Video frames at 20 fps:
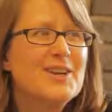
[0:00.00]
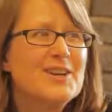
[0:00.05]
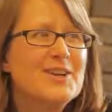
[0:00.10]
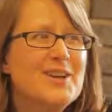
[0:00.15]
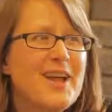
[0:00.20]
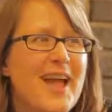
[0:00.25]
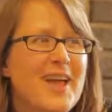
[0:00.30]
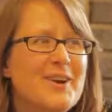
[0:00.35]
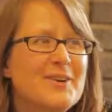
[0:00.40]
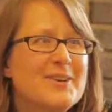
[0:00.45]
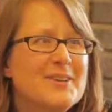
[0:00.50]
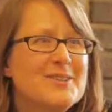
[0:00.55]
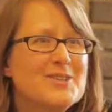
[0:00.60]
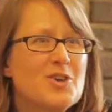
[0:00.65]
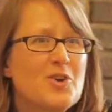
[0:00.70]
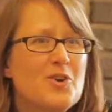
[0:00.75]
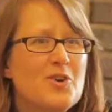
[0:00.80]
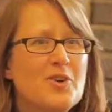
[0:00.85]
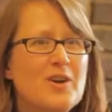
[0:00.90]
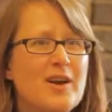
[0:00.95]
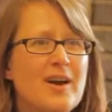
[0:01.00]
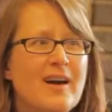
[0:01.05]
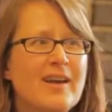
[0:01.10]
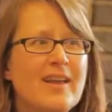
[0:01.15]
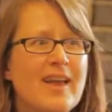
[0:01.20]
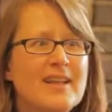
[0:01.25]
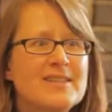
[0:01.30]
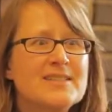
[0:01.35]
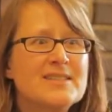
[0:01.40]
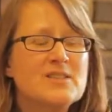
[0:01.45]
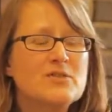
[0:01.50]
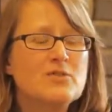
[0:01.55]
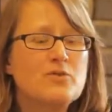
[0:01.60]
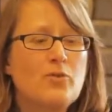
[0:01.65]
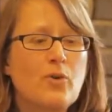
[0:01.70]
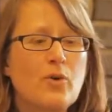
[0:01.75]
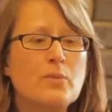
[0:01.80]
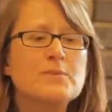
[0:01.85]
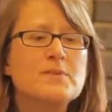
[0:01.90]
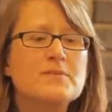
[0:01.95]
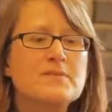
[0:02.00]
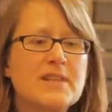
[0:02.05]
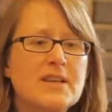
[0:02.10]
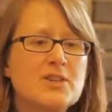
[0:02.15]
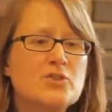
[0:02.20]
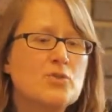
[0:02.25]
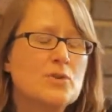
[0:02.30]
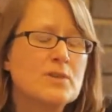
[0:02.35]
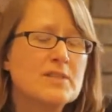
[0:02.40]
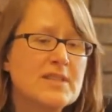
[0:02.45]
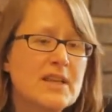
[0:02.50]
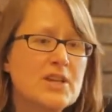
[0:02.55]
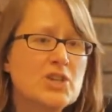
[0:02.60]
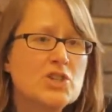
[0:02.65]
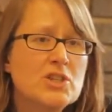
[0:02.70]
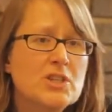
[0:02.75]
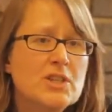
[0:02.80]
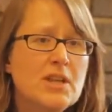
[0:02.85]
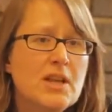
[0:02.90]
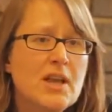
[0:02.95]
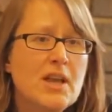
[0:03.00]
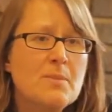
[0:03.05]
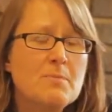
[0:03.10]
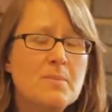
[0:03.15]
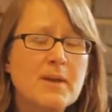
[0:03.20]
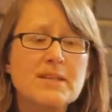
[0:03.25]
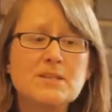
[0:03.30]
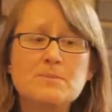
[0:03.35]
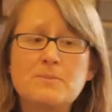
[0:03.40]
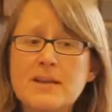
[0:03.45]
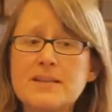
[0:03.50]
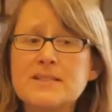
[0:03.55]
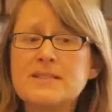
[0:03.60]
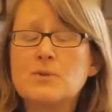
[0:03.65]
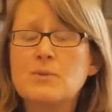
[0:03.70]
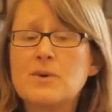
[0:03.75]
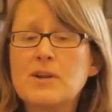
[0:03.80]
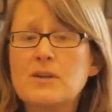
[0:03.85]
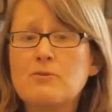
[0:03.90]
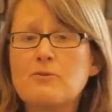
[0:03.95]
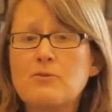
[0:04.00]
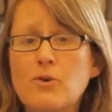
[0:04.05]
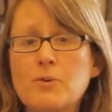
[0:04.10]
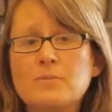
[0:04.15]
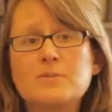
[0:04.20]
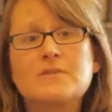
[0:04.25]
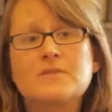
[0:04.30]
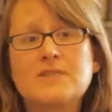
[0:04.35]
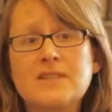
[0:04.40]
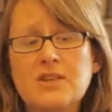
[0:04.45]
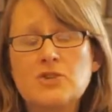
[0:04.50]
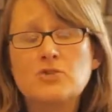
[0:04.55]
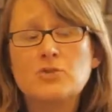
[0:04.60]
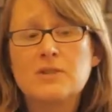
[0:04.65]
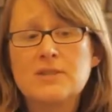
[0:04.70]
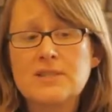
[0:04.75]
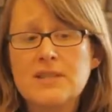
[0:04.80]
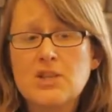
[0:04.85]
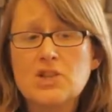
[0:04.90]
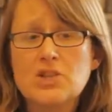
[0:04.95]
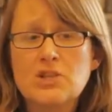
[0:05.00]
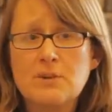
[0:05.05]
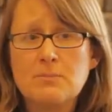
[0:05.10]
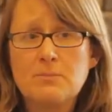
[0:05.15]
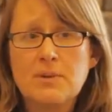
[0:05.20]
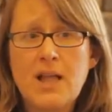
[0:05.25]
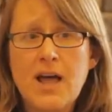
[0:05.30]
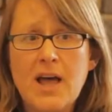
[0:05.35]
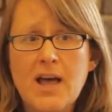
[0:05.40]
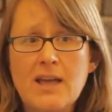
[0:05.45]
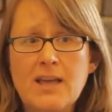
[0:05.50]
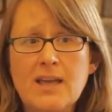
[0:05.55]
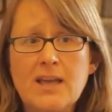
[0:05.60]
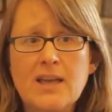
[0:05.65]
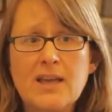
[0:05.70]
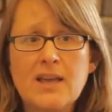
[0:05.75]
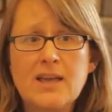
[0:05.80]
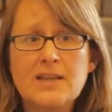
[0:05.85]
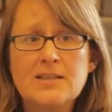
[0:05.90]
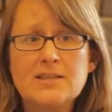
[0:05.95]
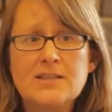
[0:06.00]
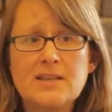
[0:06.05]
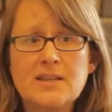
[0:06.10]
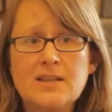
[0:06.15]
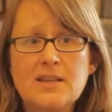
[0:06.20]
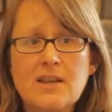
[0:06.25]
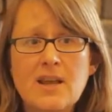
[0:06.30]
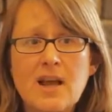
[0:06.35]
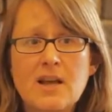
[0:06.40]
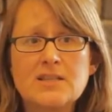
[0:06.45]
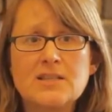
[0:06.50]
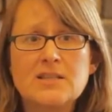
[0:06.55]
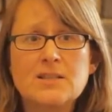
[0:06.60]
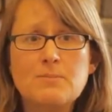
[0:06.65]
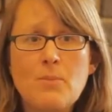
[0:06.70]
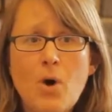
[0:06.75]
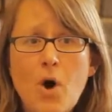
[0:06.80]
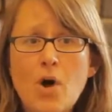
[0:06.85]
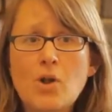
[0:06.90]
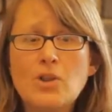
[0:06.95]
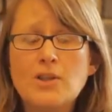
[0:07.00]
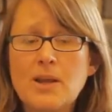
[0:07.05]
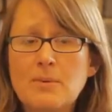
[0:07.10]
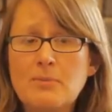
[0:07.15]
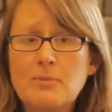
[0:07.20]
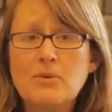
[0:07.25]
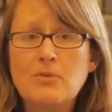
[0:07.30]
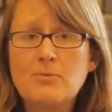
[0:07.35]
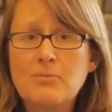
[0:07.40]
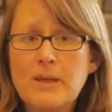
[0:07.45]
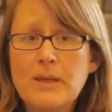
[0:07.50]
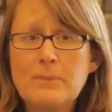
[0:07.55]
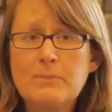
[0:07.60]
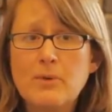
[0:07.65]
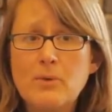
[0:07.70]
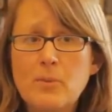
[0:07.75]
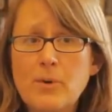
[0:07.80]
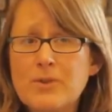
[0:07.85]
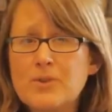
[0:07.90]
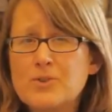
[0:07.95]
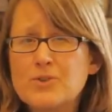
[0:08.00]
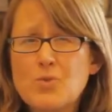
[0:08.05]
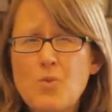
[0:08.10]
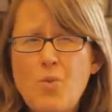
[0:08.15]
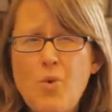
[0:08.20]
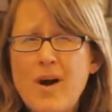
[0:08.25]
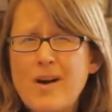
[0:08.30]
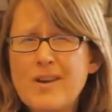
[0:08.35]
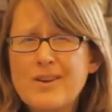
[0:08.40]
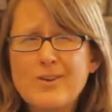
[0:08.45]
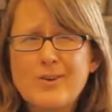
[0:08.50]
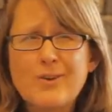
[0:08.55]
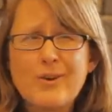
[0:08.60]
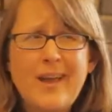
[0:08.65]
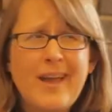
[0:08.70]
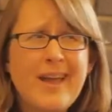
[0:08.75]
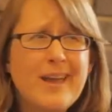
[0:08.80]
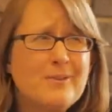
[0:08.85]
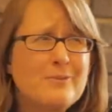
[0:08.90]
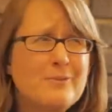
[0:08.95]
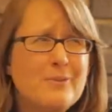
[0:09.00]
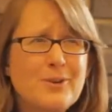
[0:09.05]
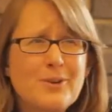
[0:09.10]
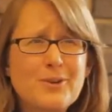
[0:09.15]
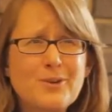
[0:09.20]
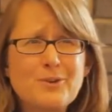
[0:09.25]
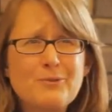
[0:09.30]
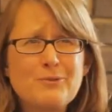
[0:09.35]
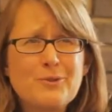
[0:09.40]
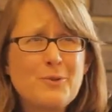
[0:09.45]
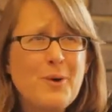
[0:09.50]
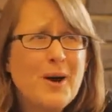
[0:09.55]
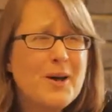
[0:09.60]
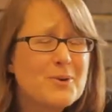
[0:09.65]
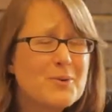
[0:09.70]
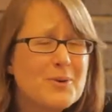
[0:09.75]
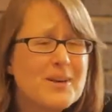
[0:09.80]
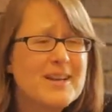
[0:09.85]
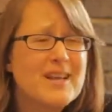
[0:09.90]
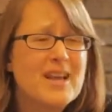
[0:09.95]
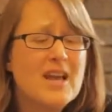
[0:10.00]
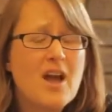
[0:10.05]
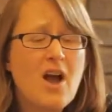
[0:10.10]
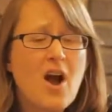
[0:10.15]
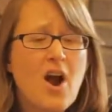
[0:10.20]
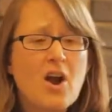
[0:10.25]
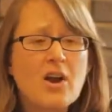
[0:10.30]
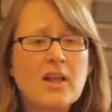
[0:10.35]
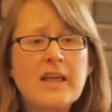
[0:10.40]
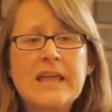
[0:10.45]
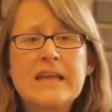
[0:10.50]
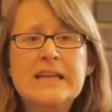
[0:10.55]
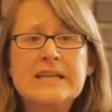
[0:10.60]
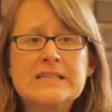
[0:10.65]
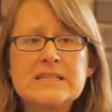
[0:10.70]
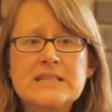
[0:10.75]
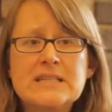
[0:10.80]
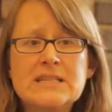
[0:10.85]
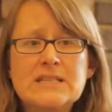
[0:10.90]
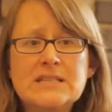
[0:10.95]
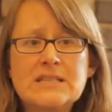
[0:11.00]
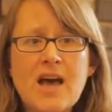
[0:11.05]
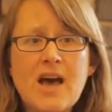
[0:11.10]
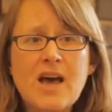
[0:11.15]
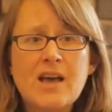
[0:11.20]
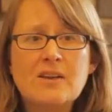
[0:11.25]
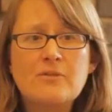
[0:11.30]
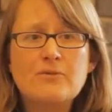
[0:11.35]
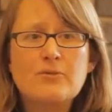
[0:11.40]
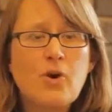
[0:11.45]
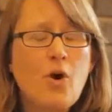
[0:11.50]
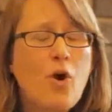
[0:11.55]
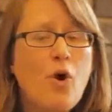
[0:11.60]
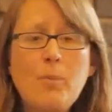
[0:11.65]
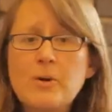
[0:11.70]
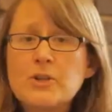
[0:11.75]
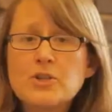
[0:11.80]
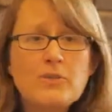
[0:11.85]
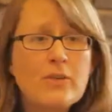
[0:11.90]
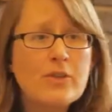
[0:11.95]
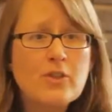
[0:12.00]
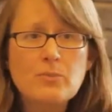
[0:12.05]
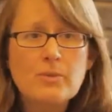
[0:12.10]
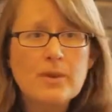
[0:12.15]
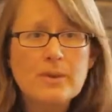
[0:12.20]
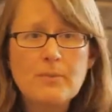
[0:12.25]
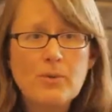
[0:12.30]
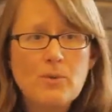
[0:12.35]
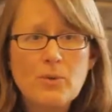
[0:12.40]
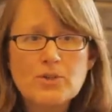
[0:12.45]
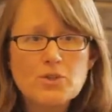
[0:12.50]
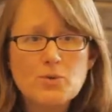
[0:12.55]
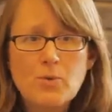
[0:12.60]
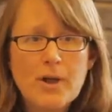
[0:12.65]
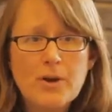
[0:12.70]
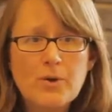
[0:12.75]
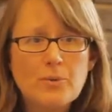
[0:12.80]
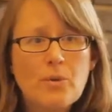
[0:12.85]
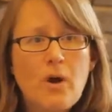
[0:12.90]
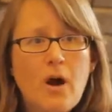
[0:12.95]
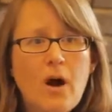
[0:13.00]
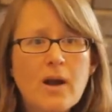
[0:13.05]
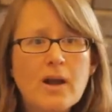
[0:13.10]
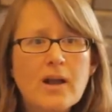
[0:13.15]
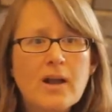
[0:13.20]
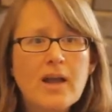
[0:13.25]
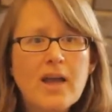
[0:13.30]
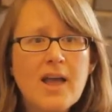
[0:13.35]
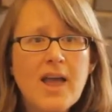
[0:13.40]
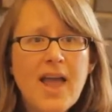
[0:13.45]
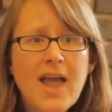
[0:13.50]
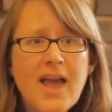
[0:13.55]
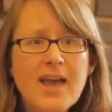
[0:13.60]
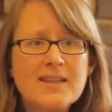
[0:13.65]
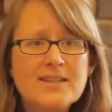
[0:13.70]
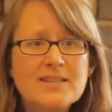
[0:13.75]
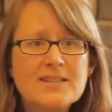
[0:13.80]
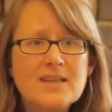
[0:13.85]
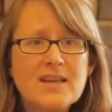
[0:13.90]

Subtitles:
anarchists are against forms of centralization, because basically what forms of centralization imply is that a small number of people, whether it's one or a handful or a few hundred, are getting to decide for a whole bunch of other people what's right or wrong. And